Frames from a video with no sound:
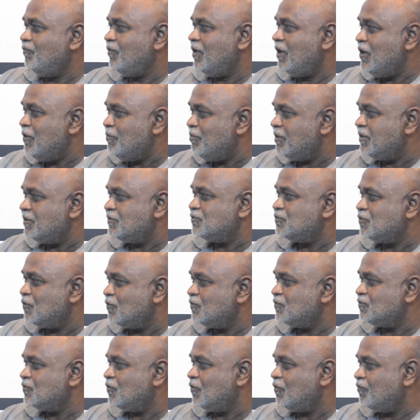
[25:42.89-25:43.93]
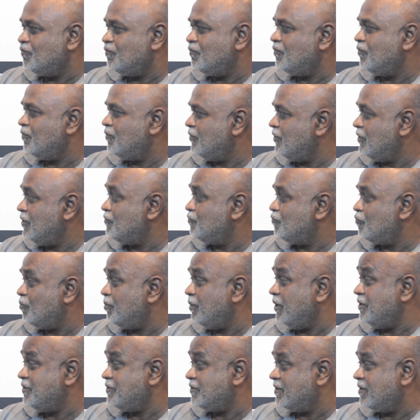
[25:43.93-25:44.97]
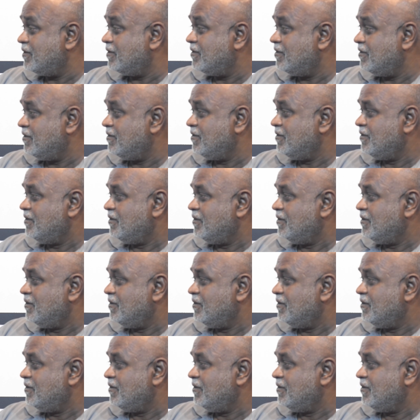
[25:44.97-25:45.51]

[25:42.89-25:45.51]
valuable source of information.